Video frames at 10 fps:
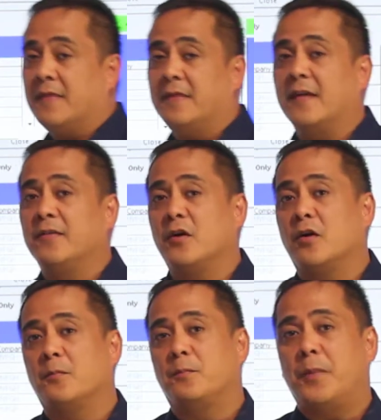then
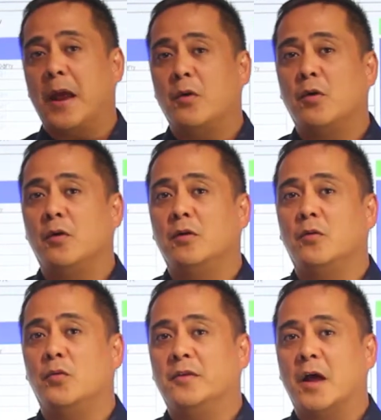their payroll
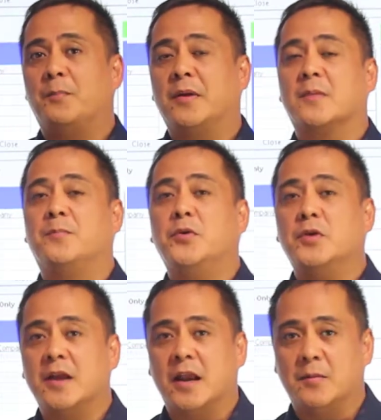will not be
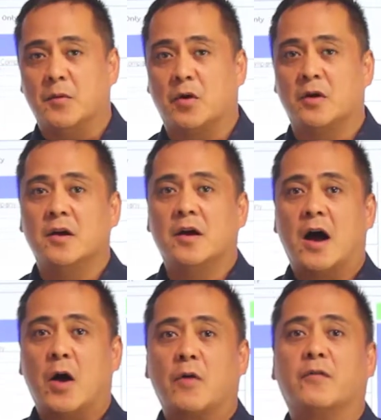computed anymore,
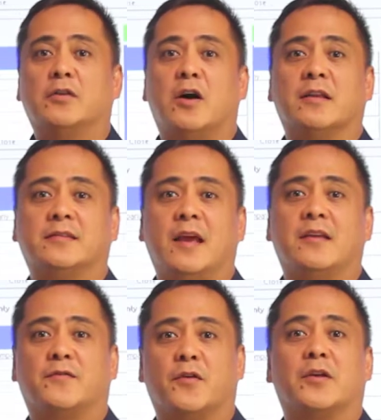however long it
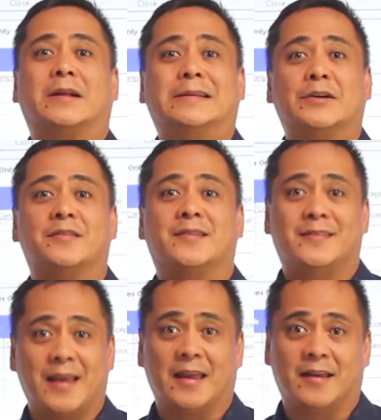takes for the clearance to
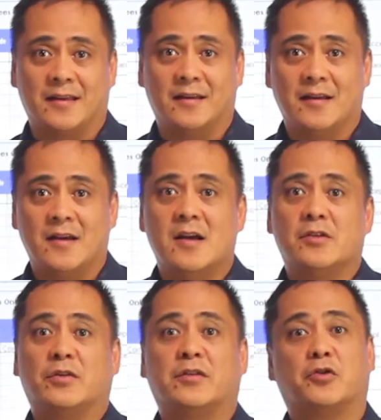take.
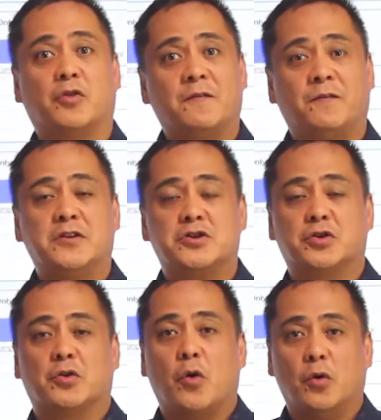So it's a great feature
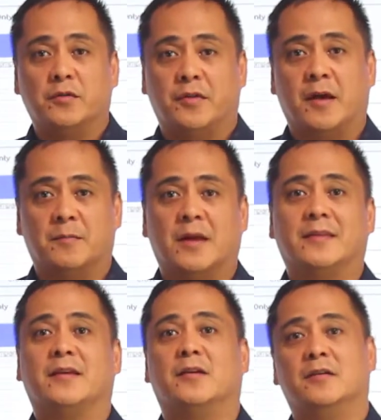to hold them
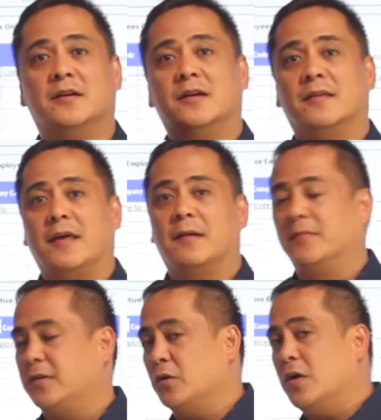until
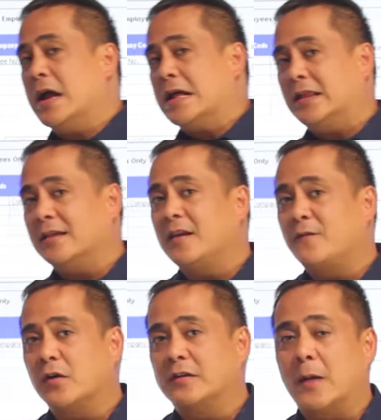then. So let's say,
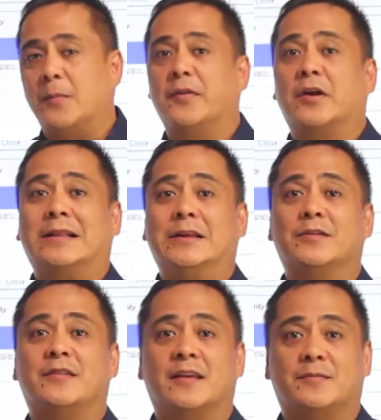for example, the
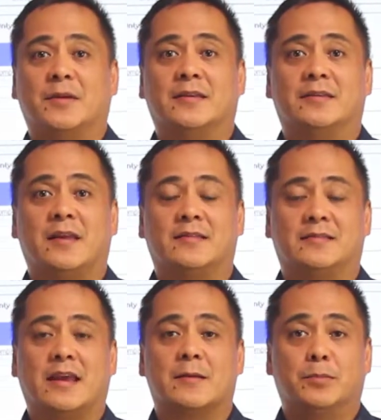clearance has
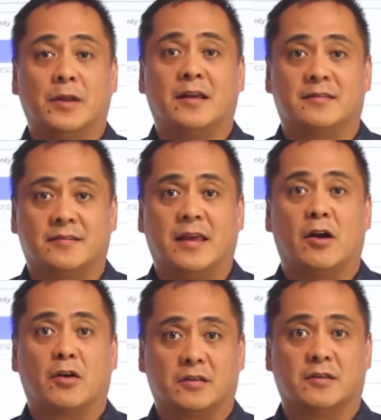taken place.
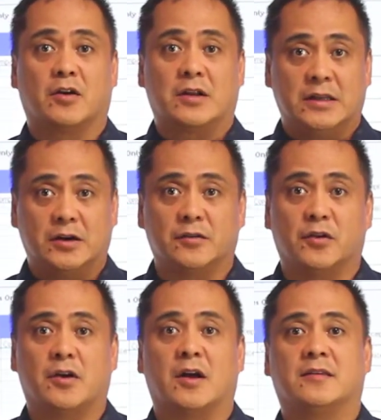They're cleared.
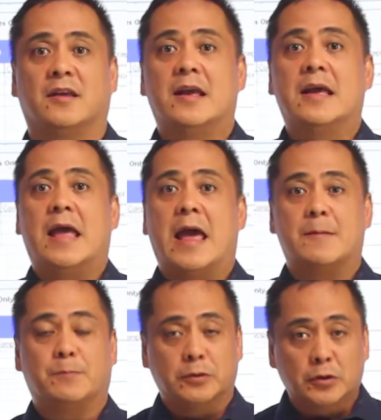They're not
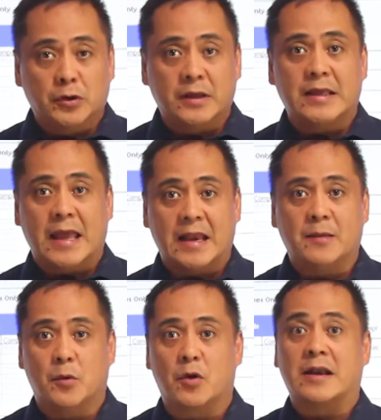an employee
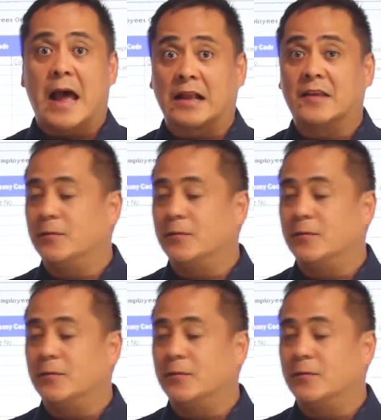anymore, an active